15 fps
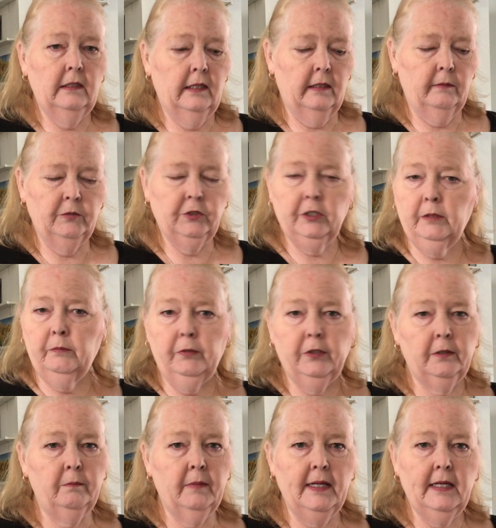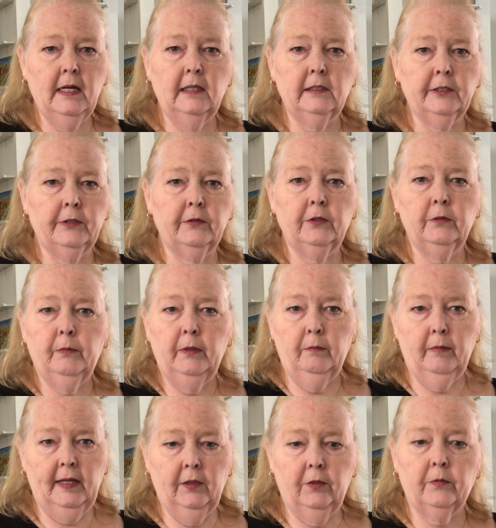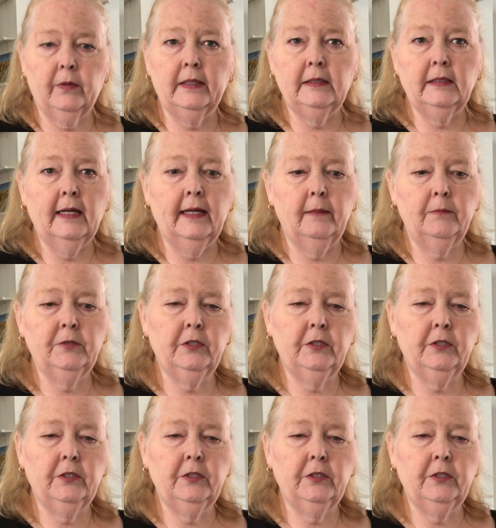and I'm just going to put them by color group and by thread type.